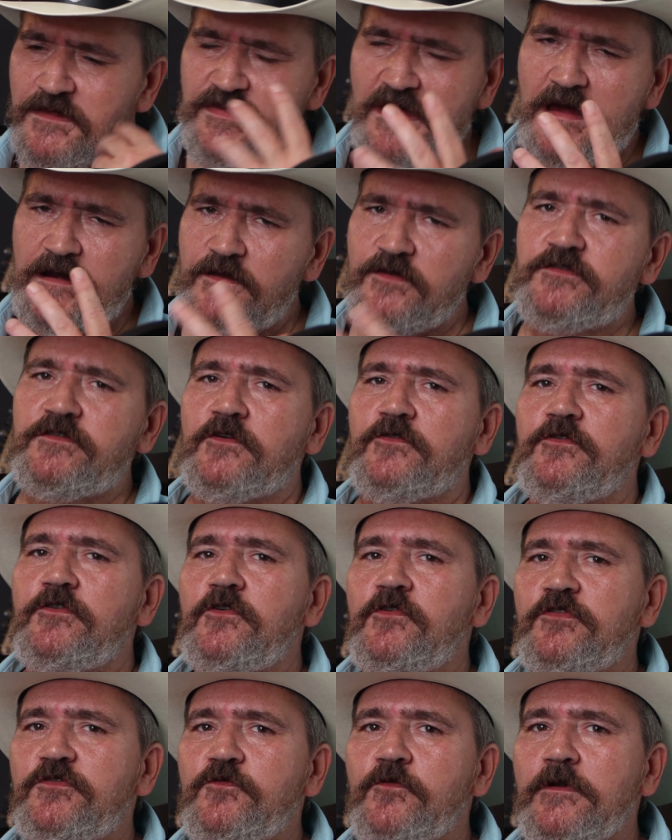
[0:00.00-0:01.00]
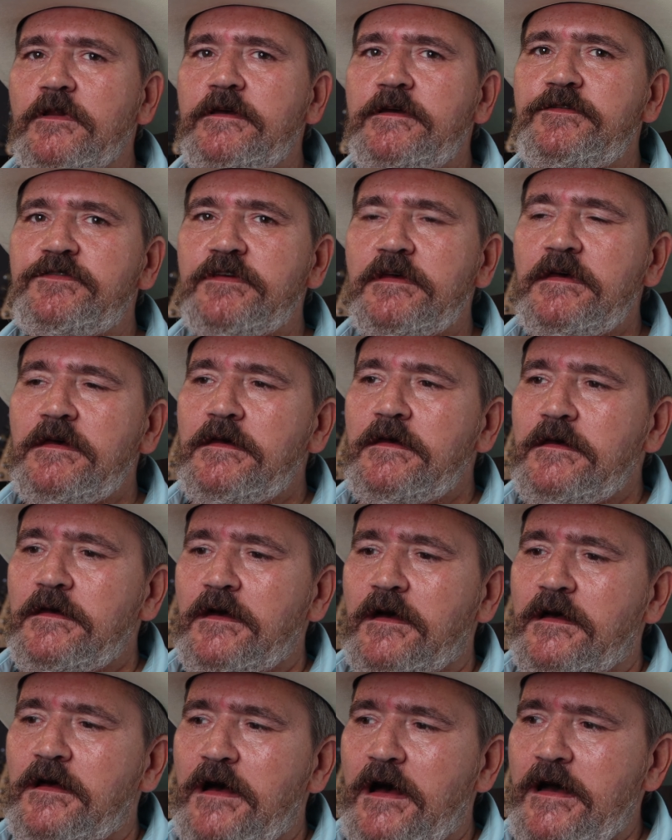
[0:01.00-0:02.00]
That is their newest release.
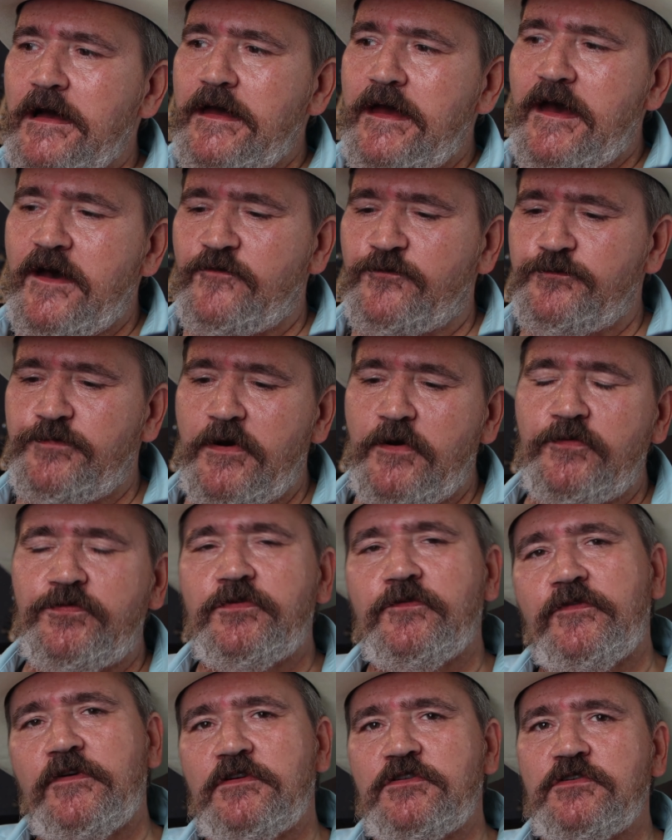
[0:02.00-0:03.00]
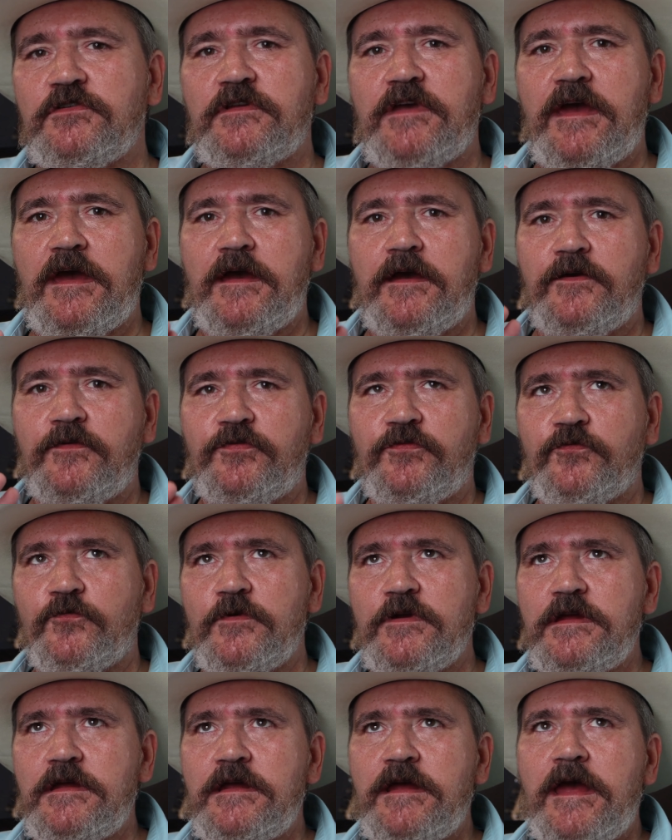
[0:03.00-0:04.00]
Uh, I have both the Vision
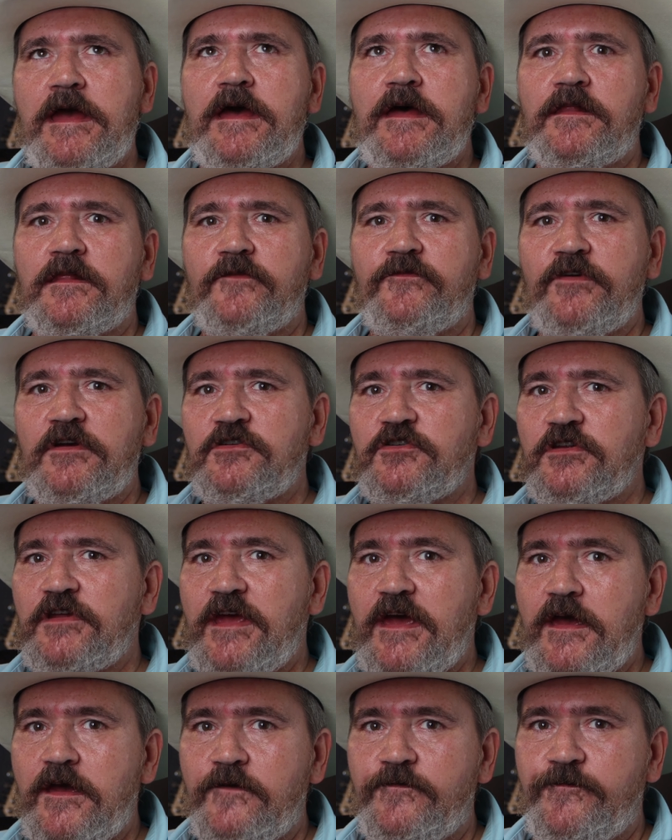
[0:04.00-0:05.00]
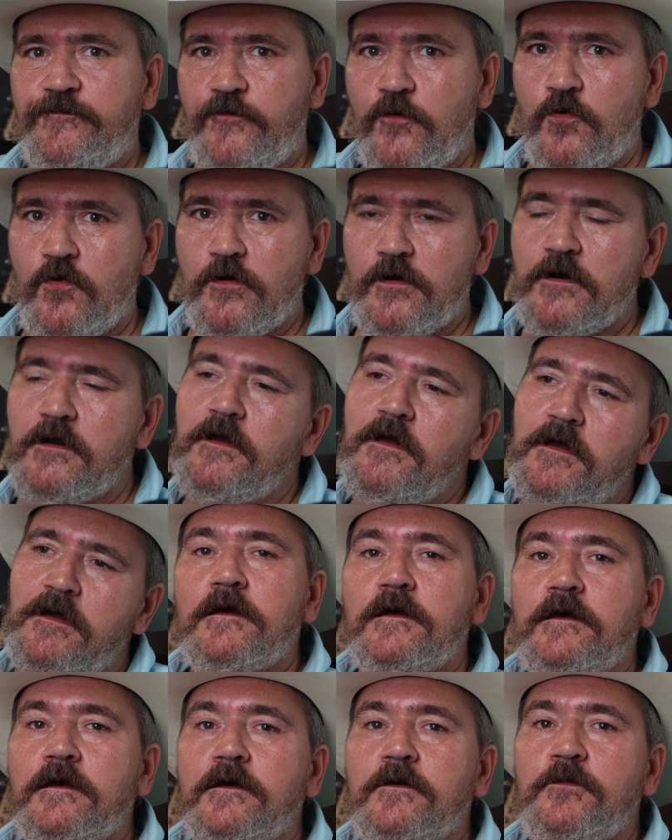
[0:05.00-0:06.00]
K3 and the Vision K4.
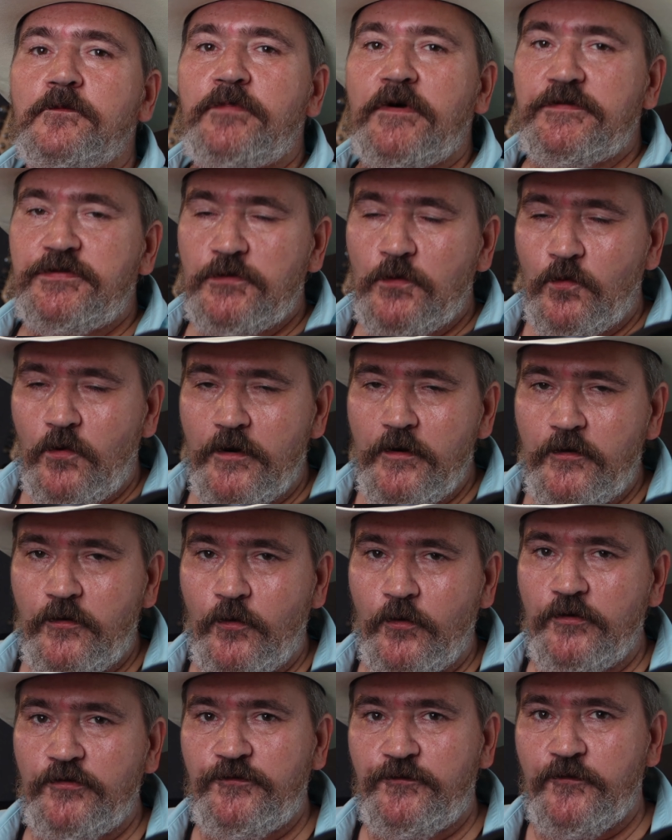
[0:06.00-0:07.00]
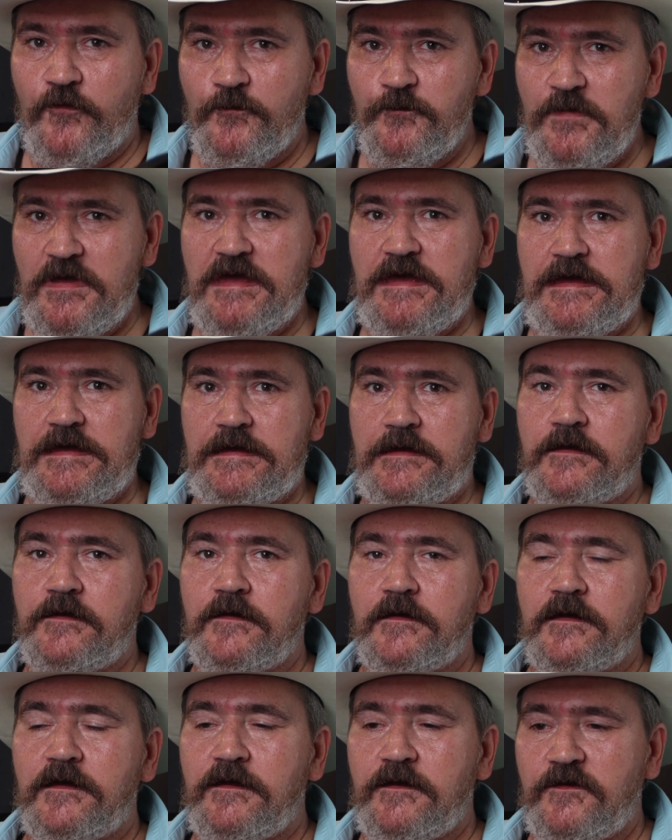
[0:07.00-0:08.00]
But the workhorse for me
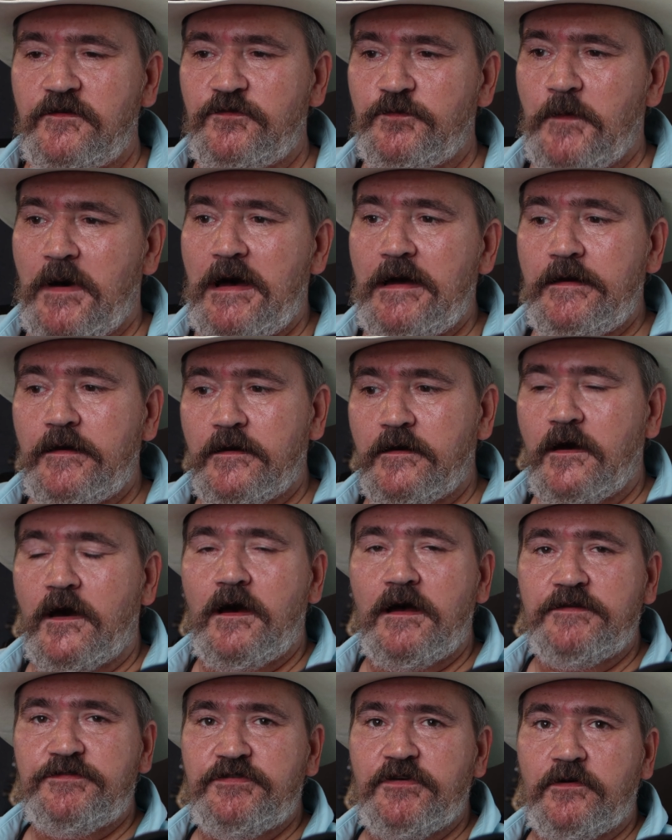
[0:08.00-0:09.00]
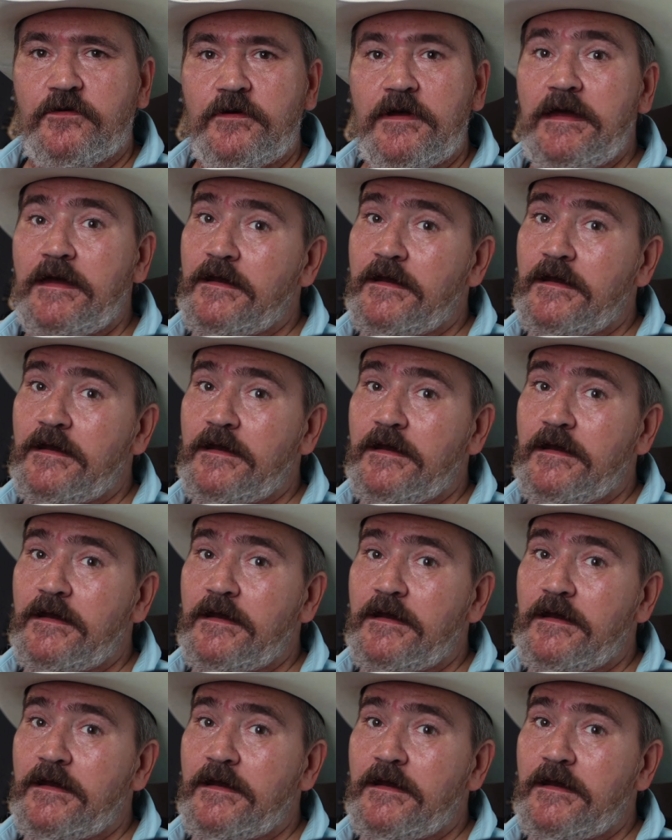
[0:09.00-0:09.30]
is my Akaso.